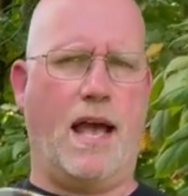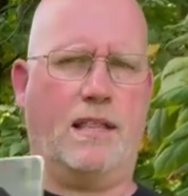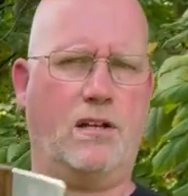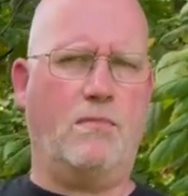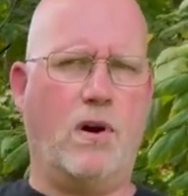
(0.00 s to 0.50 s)
At a
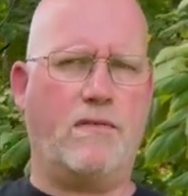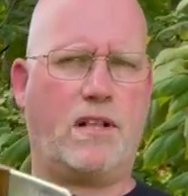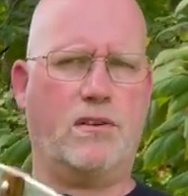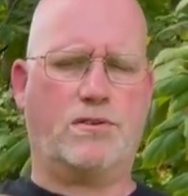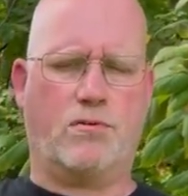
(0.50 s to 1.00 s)
little more of a
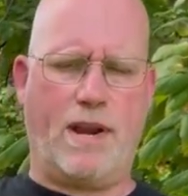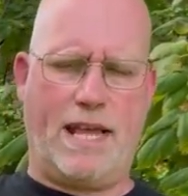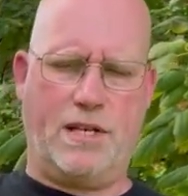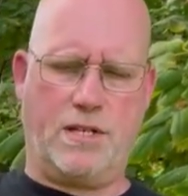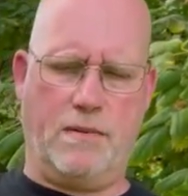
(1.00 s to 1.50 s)
closer
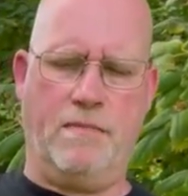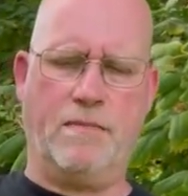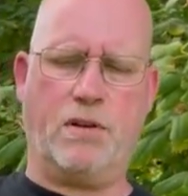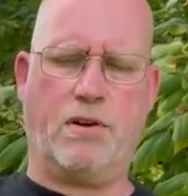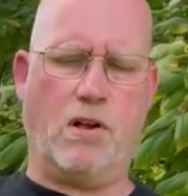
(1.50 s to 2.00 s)
range,
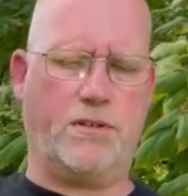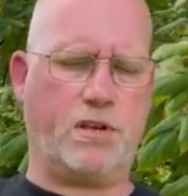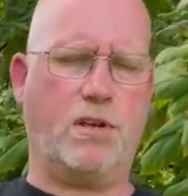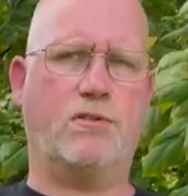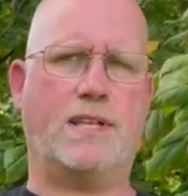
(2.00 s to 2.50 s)
you can also
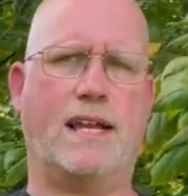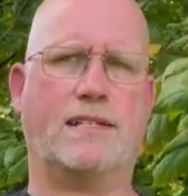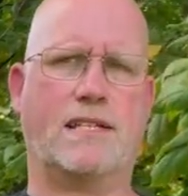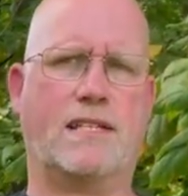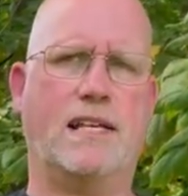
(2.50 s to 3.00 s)
use that as
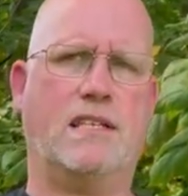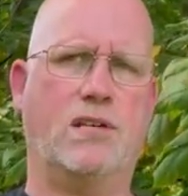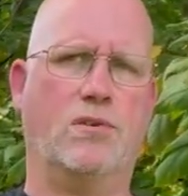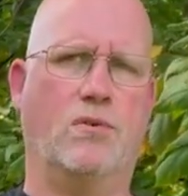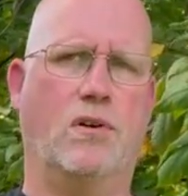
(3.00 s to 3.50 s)
a slicing
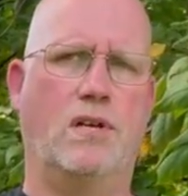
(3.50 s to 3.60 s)
tool,